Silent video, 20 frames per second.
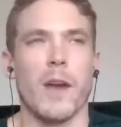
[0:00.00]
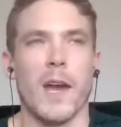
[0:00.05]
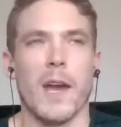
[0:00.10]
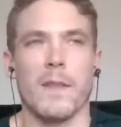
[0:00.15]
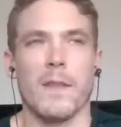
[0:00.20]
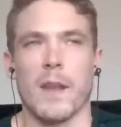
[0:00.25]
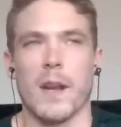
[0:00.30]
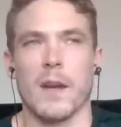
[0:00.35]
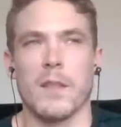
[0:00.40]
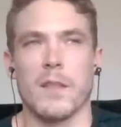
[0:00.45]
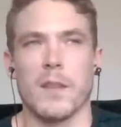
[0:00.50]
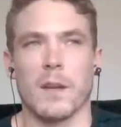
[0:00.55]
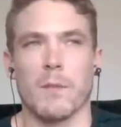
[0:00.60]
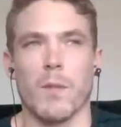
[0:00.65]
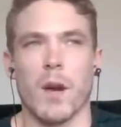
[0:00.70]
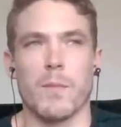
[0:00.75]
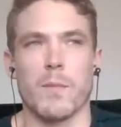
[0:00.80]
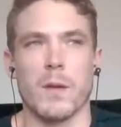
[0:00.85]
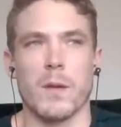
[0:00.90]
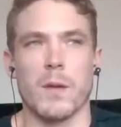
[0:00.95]
a hand that I think
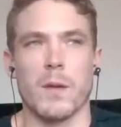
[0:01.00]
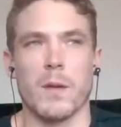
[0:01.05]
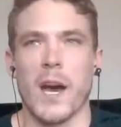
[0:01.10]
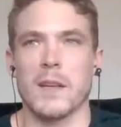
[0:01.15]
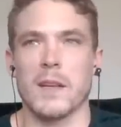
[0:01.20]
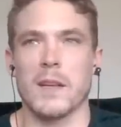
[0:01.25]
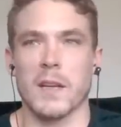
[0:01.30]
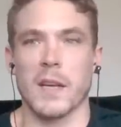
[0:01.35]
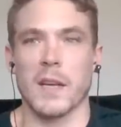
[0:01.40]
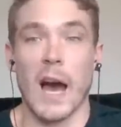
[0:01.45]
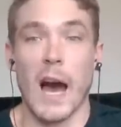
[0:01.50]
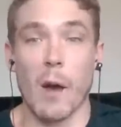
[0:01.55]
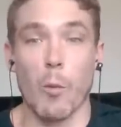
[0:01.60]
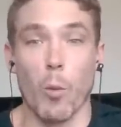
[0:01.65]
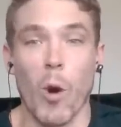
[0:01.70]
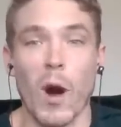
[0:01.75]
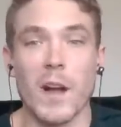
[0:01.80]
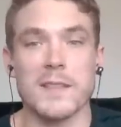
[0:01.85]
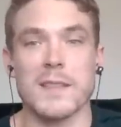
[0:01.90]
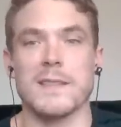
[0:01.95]
might be bad, it's like I
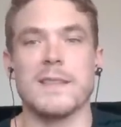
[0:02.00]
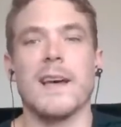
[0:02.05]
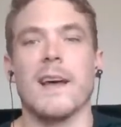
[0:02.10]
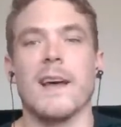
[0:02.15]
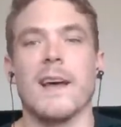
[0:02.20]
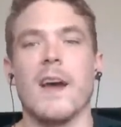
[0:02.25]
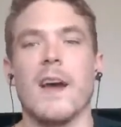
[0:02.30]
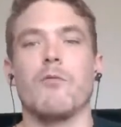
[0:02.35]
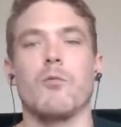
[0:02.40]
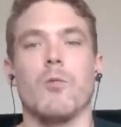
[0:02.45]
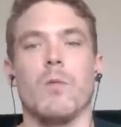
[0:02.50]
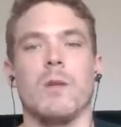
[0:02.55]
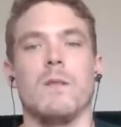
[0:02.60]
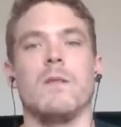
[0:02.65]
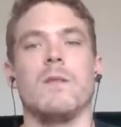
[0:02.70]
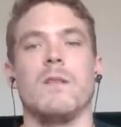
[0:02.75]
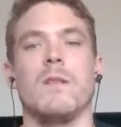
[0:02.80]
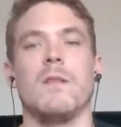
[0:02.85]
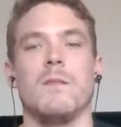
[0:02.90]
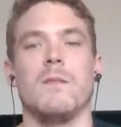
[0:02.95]
want to tell everyone
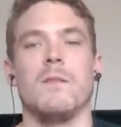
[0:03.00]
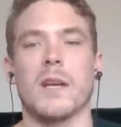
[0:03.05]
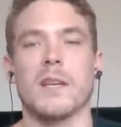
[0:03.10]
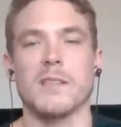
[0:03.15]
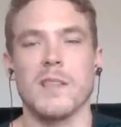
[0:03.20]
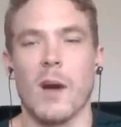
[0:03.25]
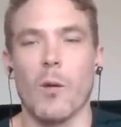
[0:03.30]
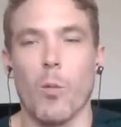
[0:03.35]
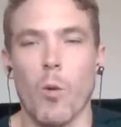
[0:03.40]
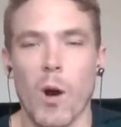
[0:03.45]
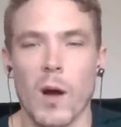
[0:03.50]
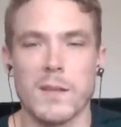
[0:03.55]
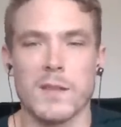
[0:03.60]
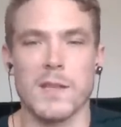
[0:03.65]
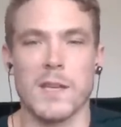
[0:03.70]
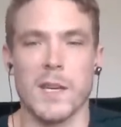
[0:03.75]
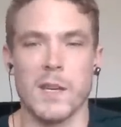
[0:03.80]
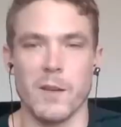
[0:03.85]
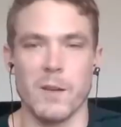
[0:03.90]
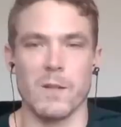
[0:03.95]
because I want to
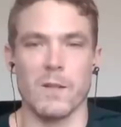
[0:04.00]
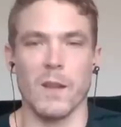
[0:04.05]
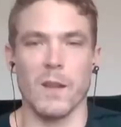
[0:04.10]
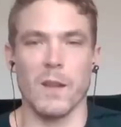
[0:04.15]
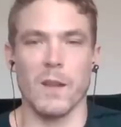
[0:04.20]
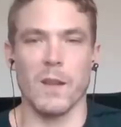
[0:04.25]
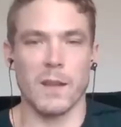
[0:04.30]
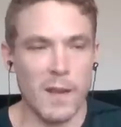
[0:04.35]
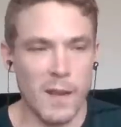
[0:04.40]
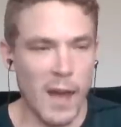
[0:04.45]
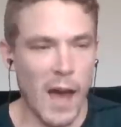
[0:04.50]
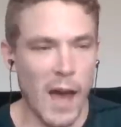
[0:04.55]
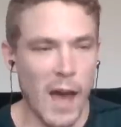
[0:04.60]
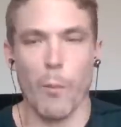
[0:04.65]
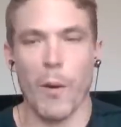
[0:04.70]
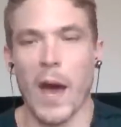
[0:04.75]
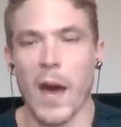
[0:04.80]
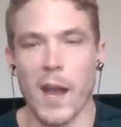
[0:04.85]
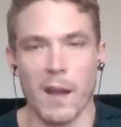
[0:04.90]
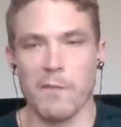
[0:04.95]
hear like how
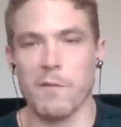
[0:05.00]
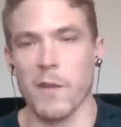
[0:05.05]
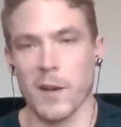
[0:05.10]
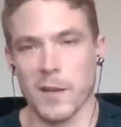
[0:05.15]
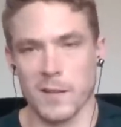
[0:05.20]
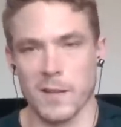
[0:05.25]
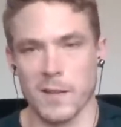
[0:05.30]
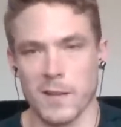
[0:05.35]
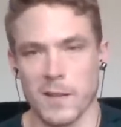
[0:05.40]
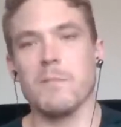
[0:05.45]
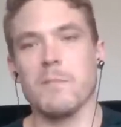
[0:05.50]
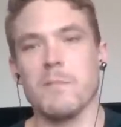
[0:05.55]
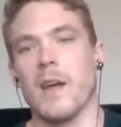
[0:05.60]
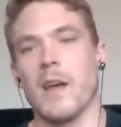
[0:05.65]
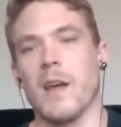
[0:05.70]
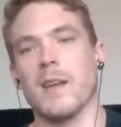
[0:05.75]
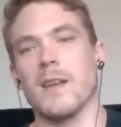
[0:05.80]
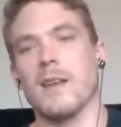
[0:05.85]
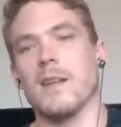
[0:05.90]
bad I fucked up and